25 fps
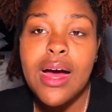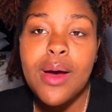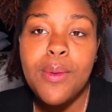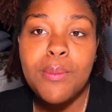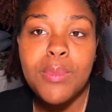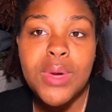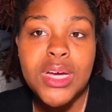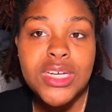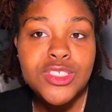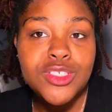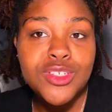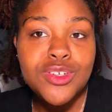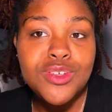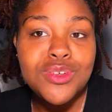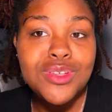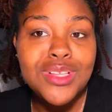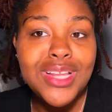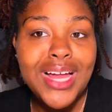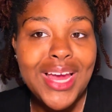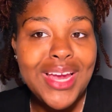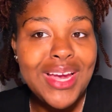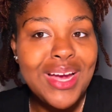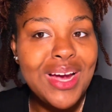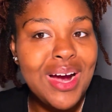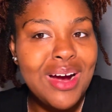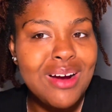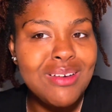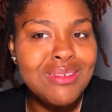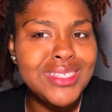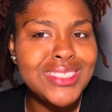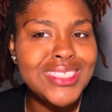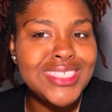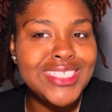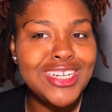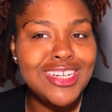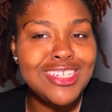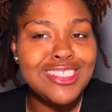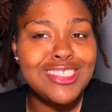make sure you like comment
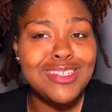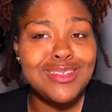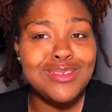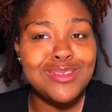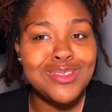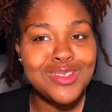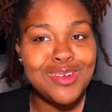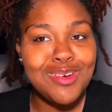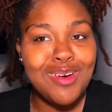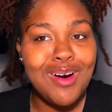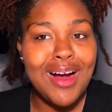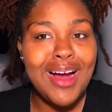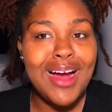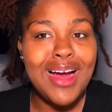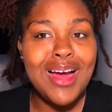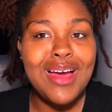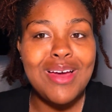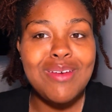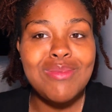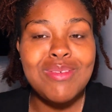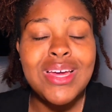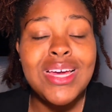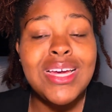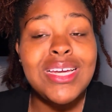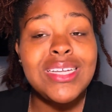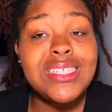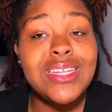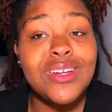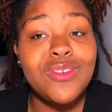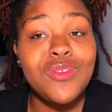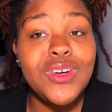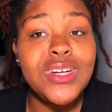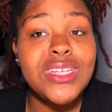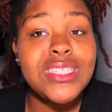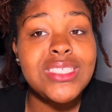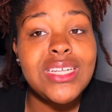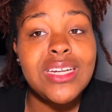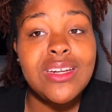share subscribe tell a
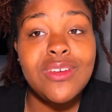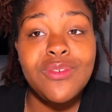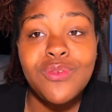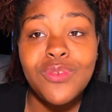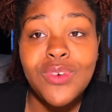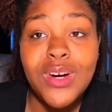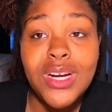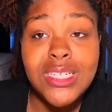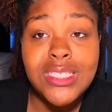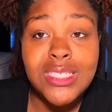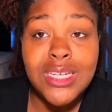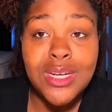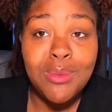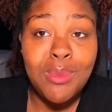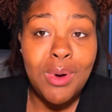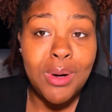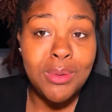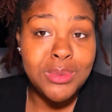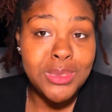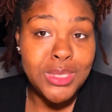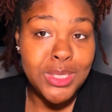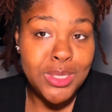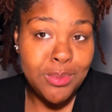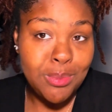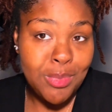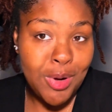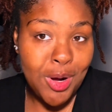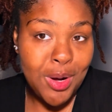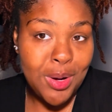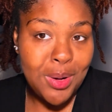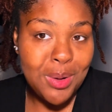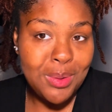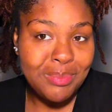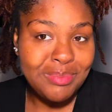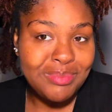friend tell a friend tell your mom tell your mom